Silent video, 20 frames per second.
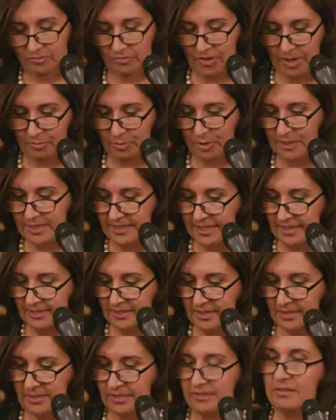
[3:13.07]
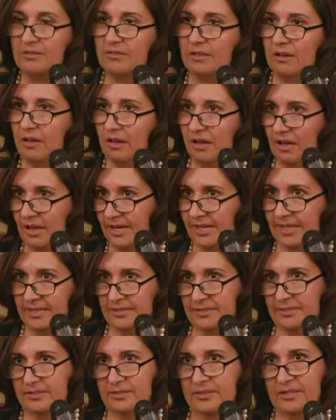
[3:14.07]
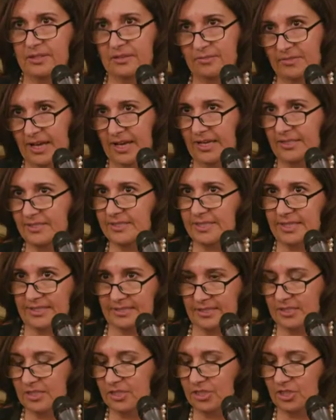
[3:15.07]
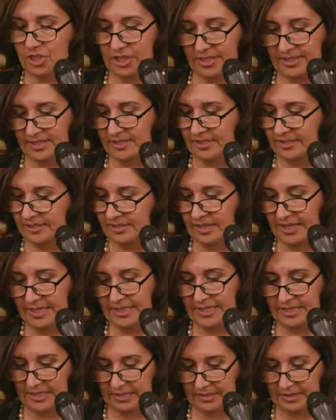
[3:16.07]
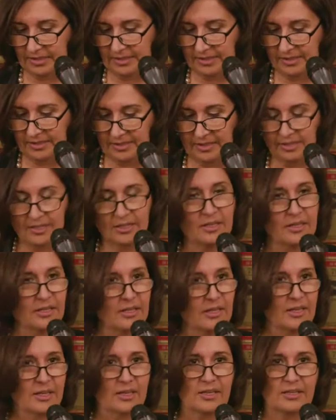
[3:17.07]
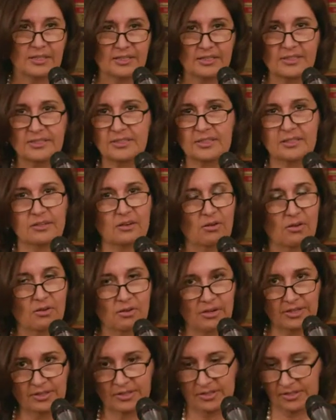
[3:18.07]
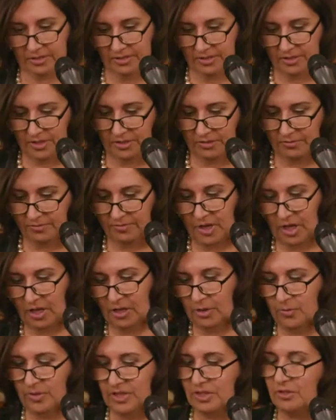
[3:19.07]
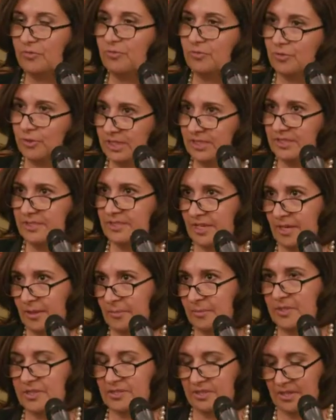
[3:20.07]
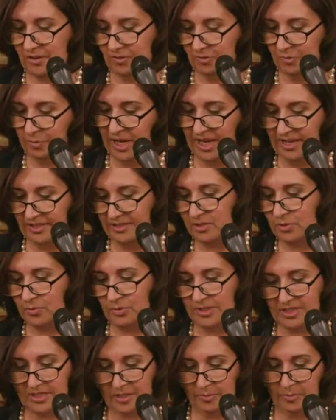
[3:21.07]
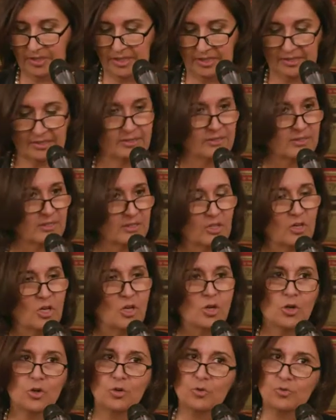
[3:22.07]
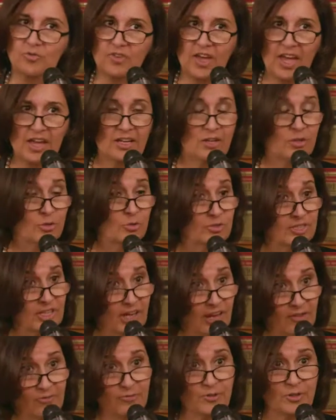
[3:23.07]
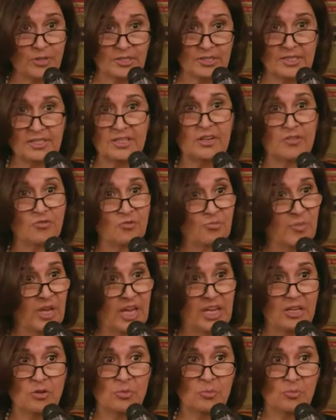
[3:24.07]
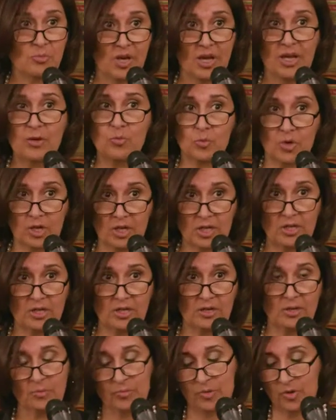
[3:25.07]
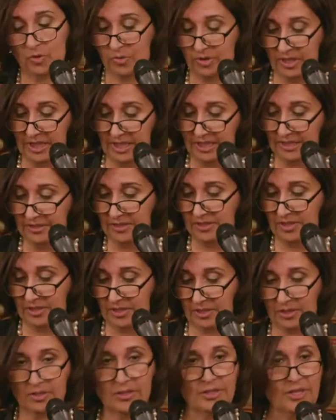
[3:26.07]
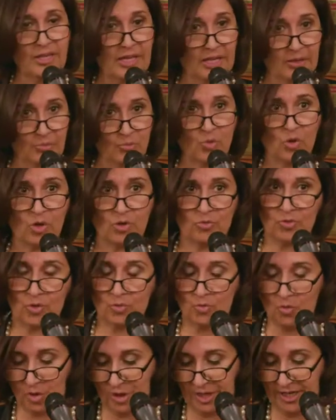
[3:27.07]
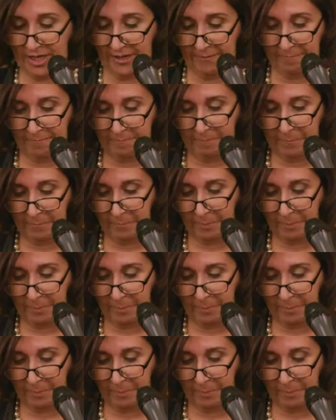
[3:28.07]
represented the highest of access to justice ideals, and it is an honor to follow in the footsteps of past recipients whose efforts have made my work both easier and more rewarding.